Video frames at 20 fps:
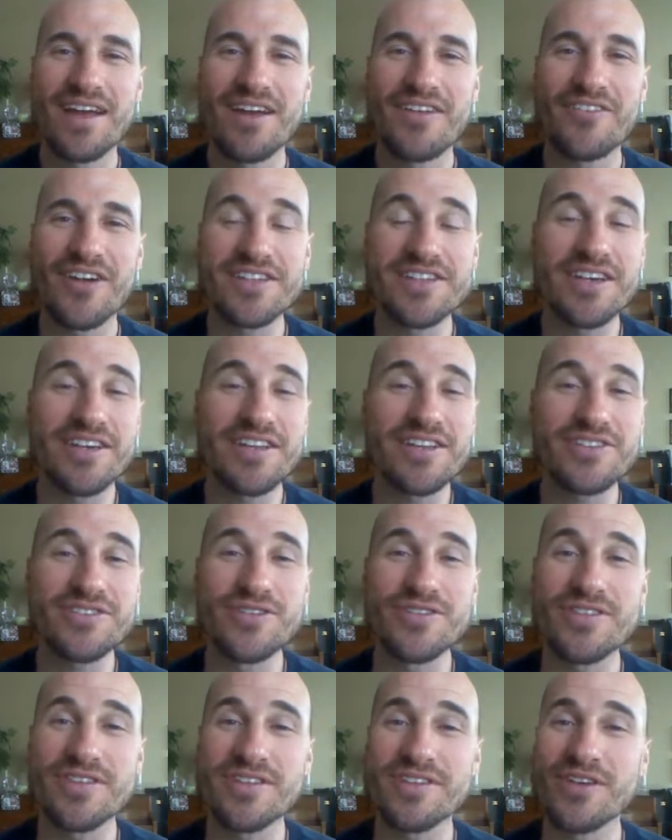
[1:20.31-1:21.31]
"For I tell you the
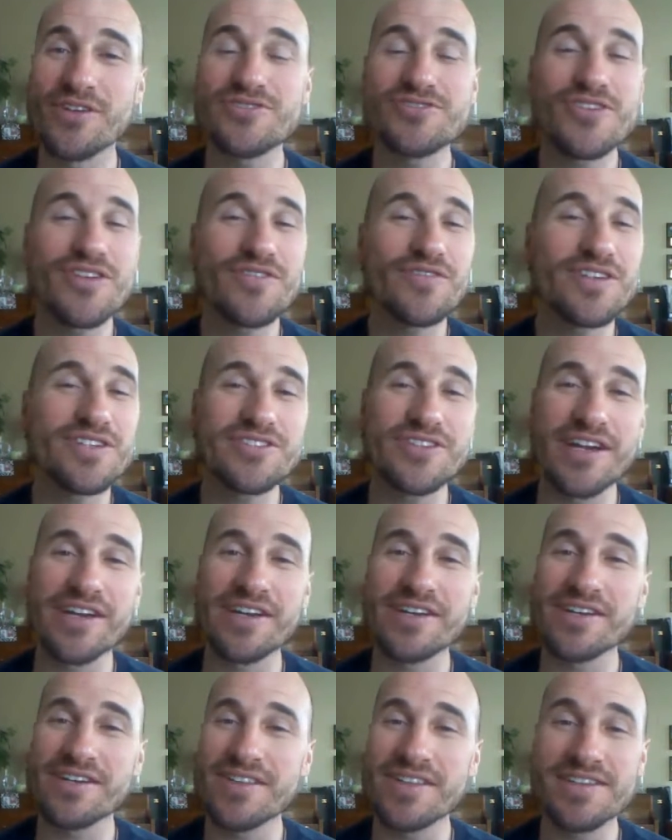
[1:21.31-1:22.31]
truth, no servant is
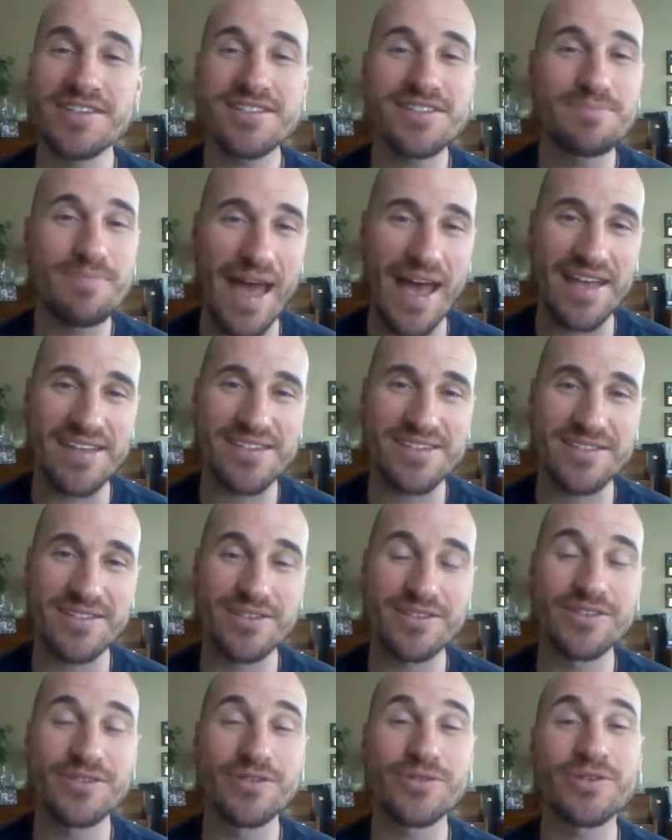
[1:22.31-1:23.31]
greater than his
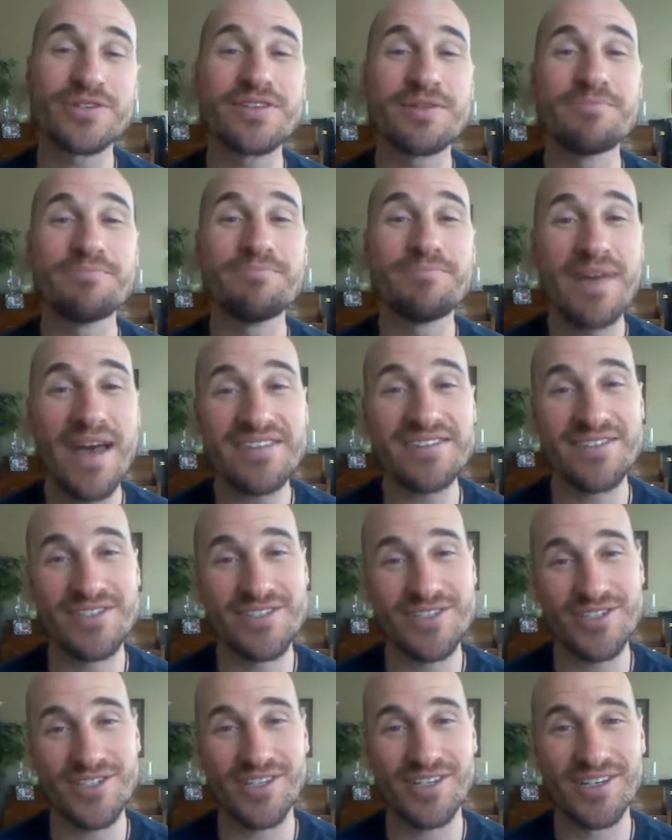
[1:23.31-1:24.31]
master, nor is a
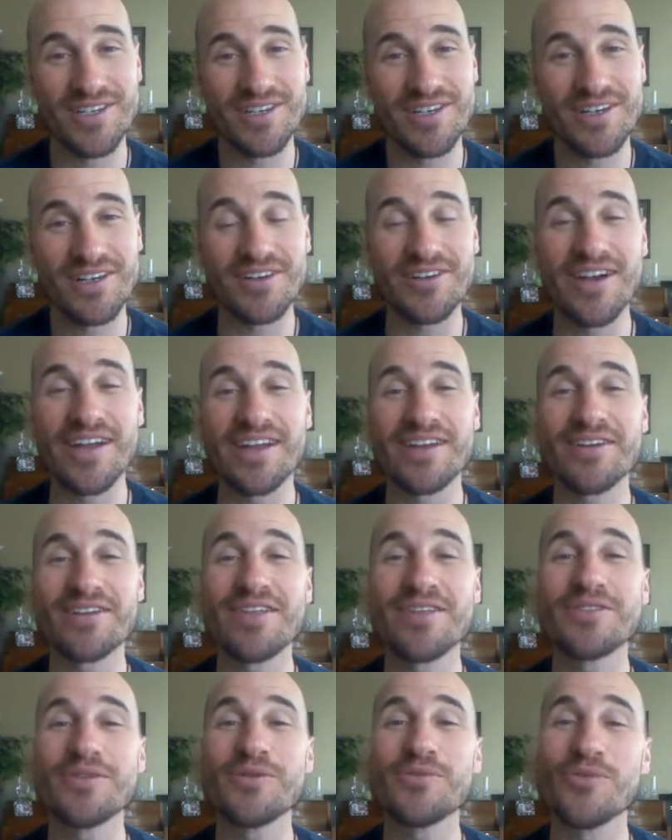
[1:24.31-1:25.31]
messenger greater
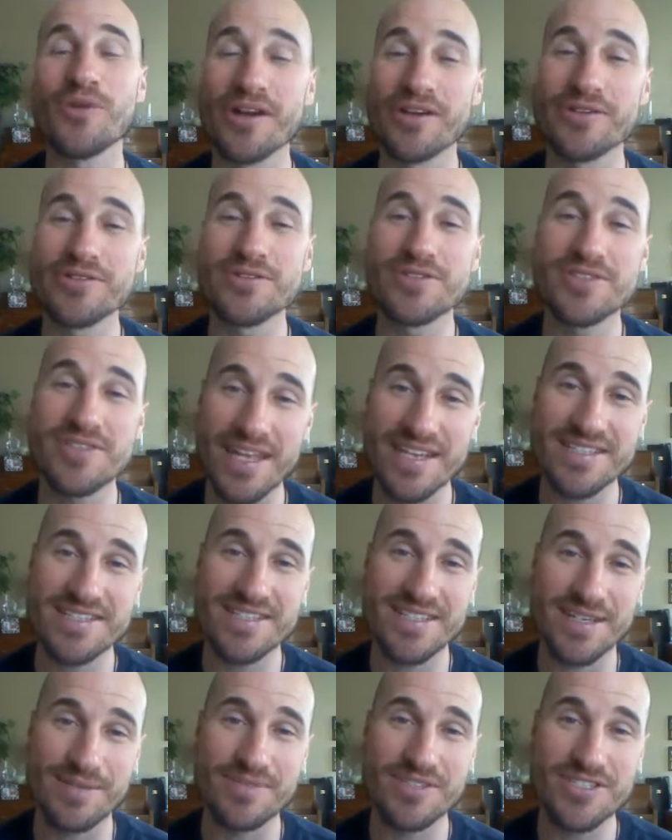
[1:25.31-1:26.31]
than the one who sent
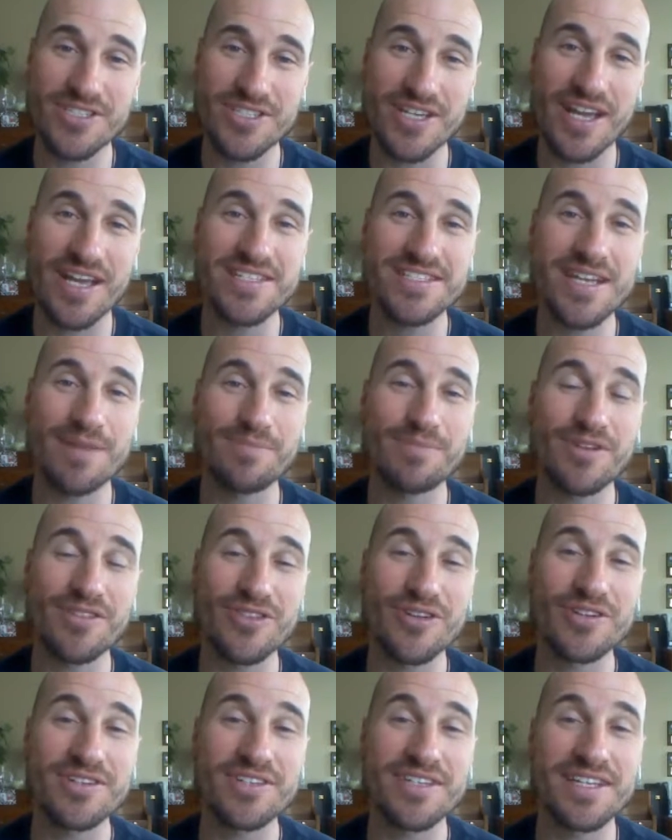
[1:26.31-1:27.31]
him." John chapter
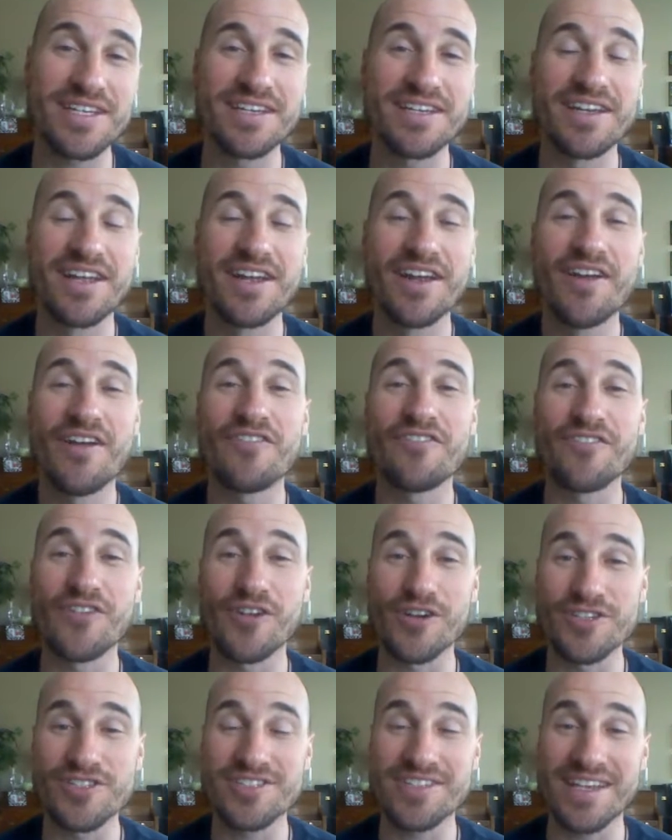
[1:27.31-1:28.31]
13,
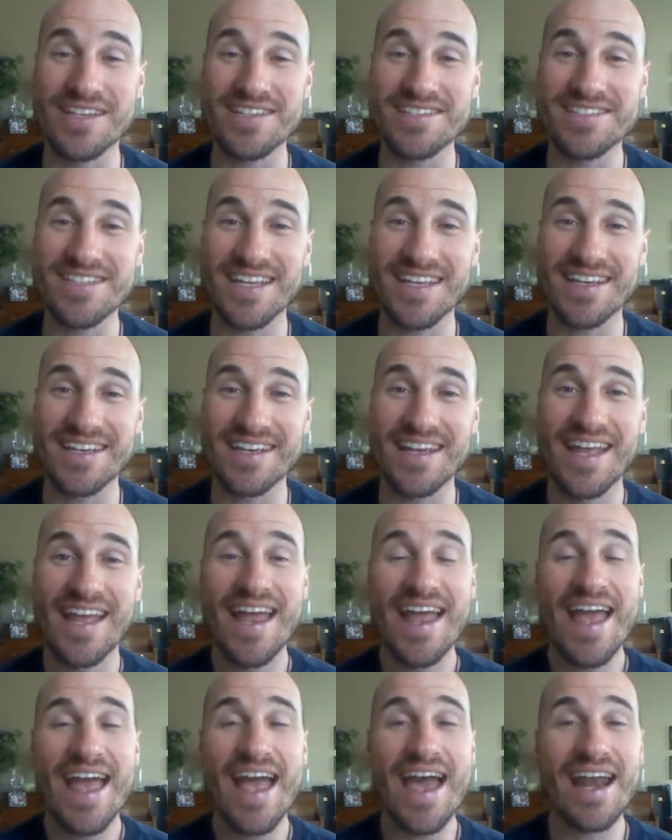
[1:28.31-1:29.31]
verse 16.
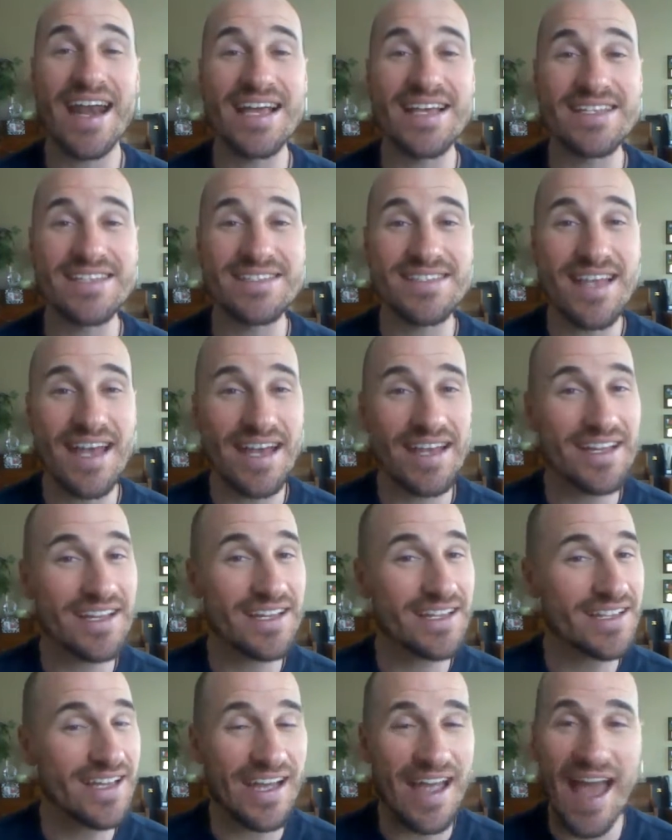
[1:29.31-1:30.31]
And as
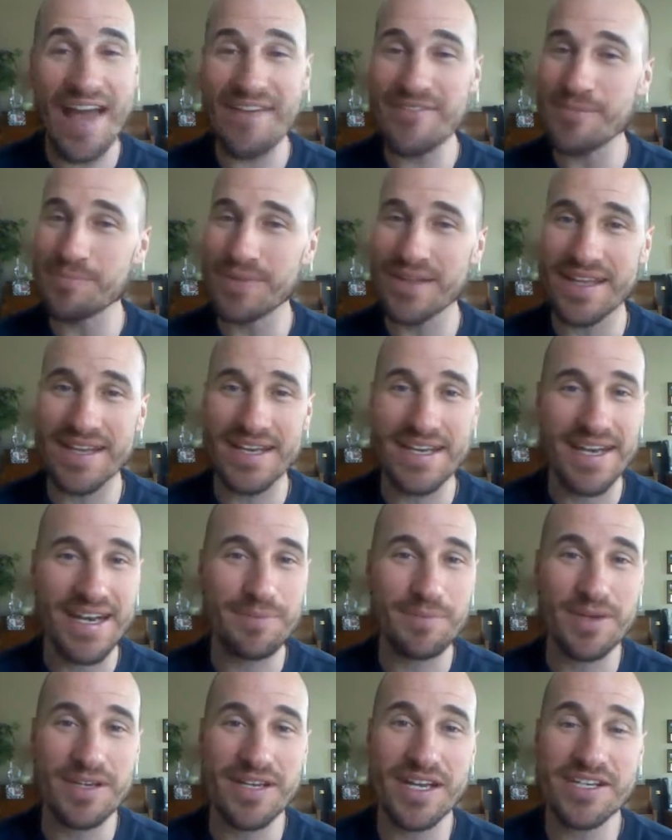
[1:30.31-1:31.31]
I haven't played in
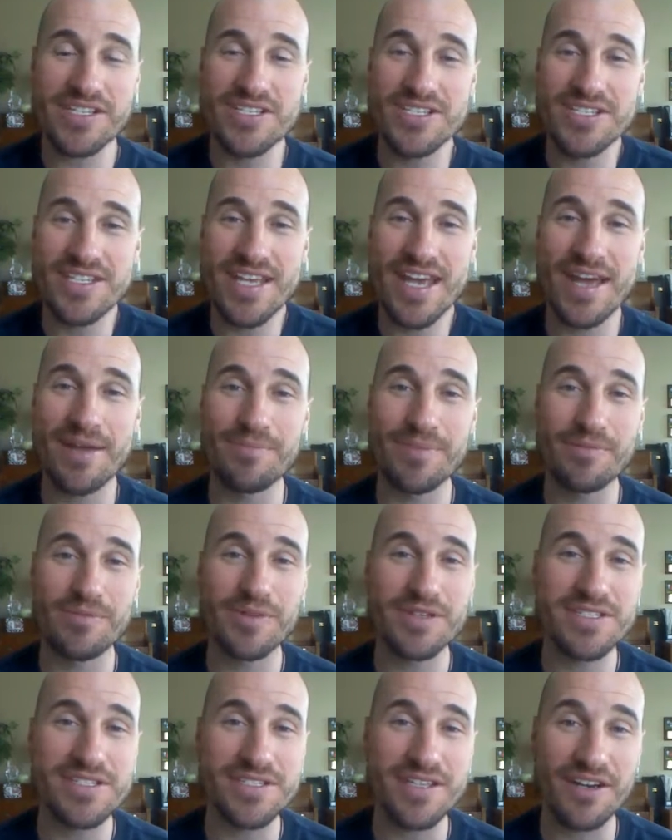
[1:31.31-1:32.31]
any productions yet, but
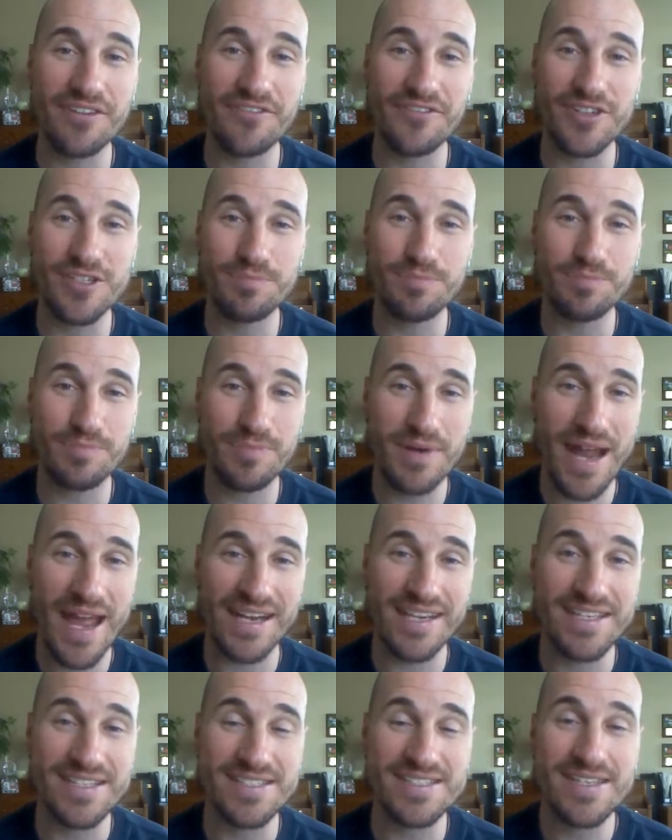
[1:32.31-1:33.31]
we just did our first
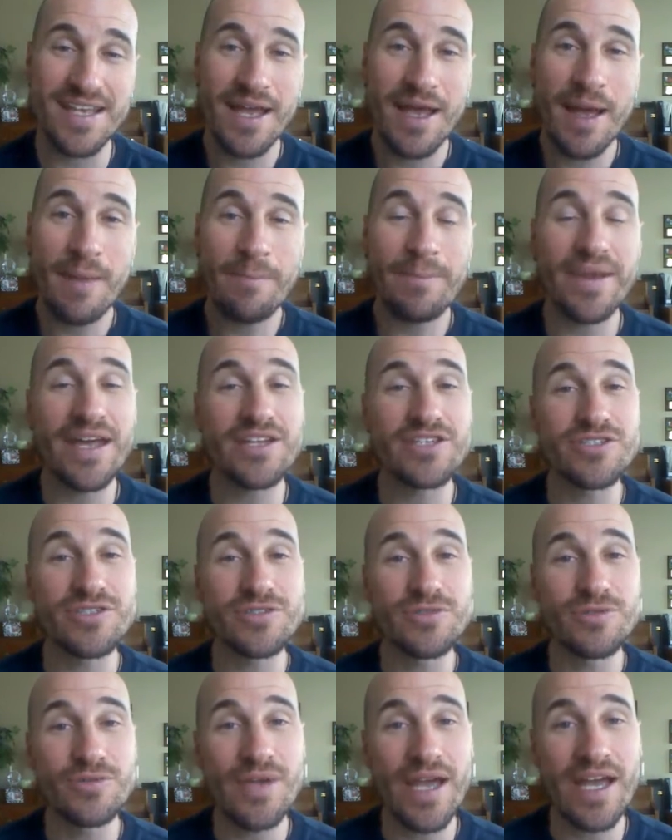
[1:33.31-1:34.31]
practice, but as
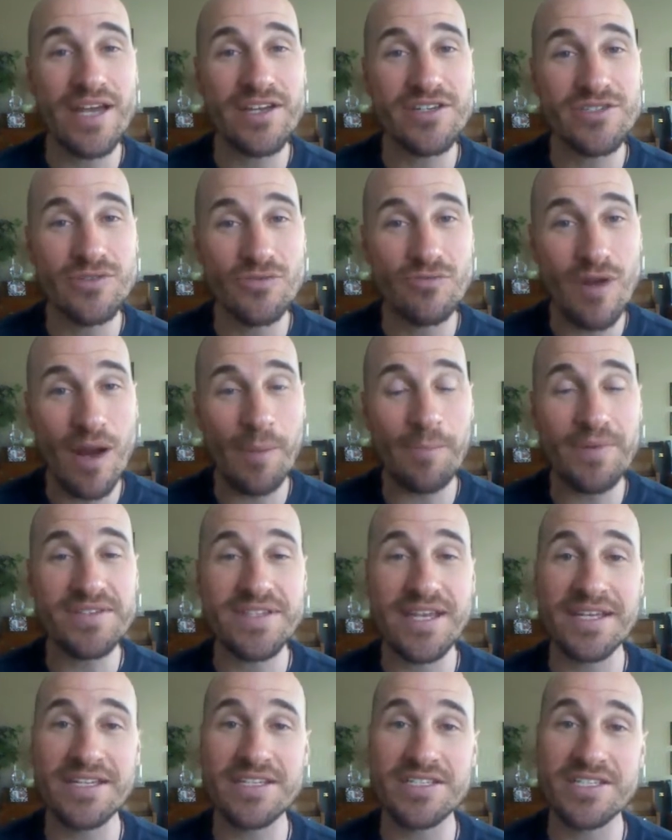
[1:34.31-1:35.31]
you
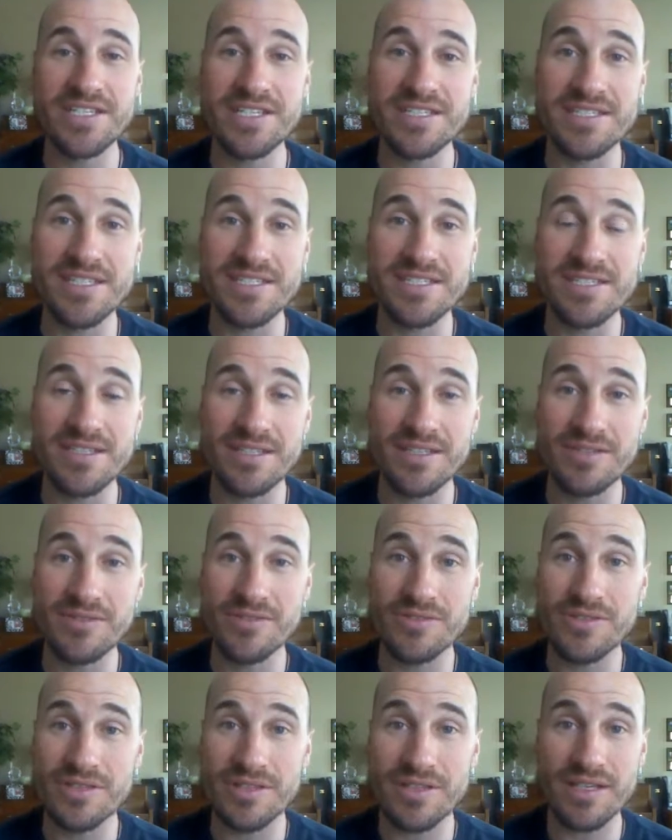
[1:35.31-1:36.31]
represent Jesus,
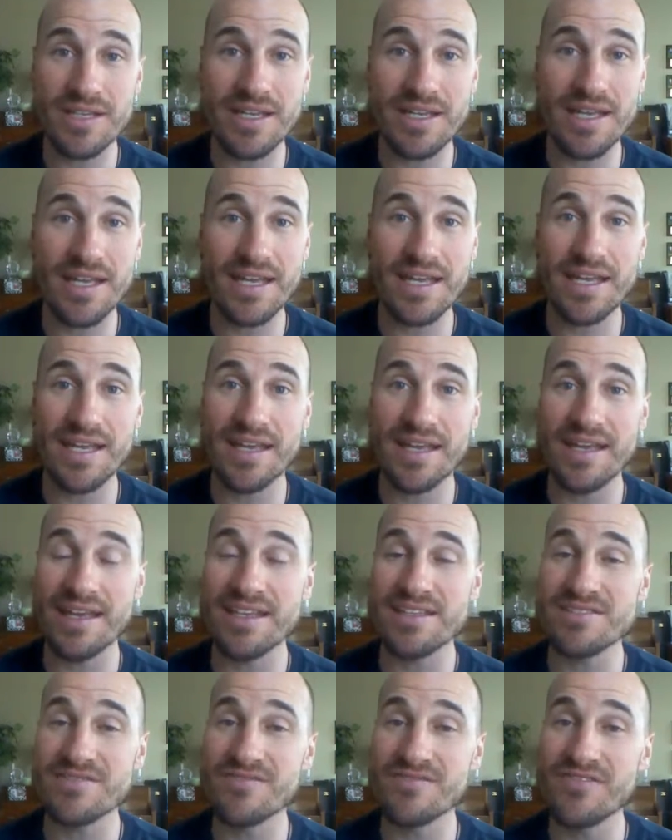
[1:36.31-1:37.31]

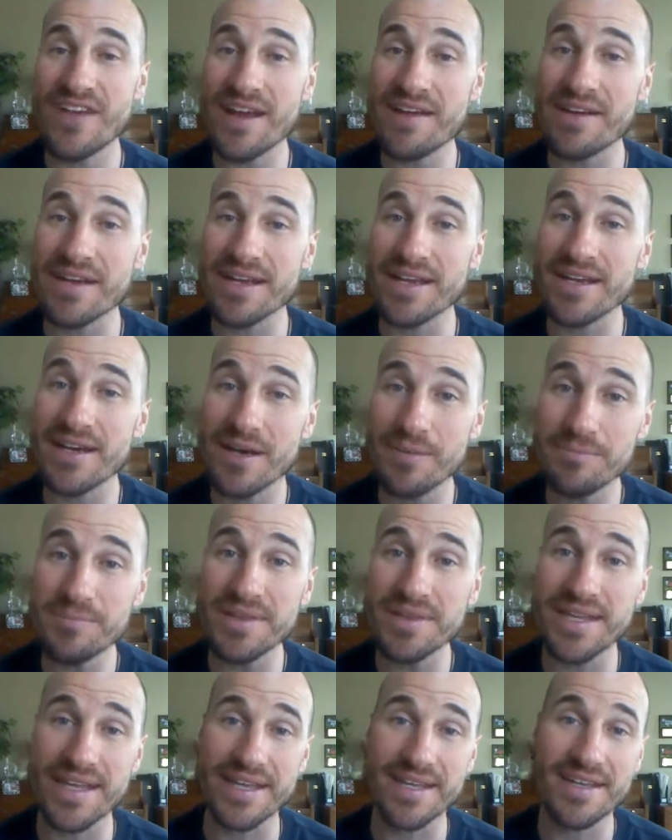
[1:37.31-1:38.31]
it's very
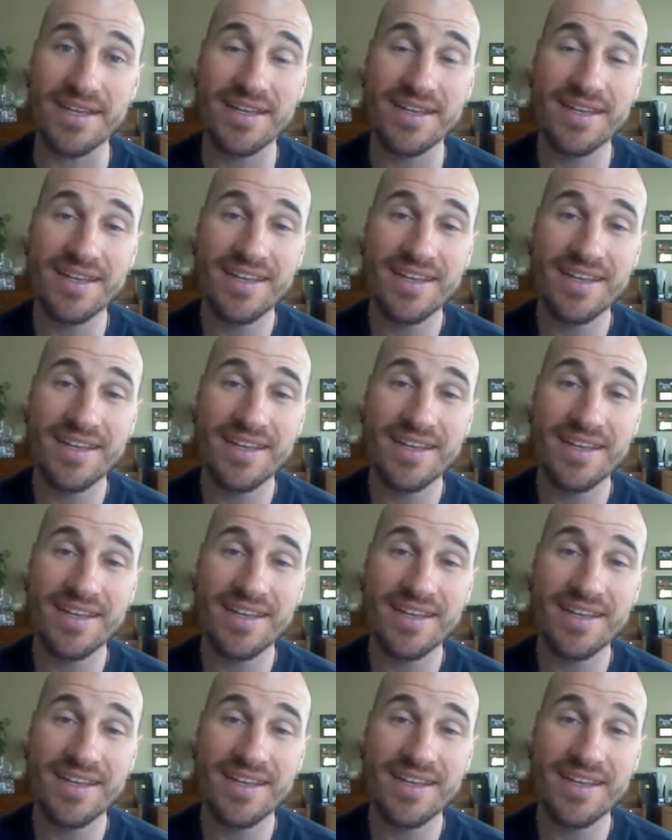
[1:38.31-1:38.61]
humbling.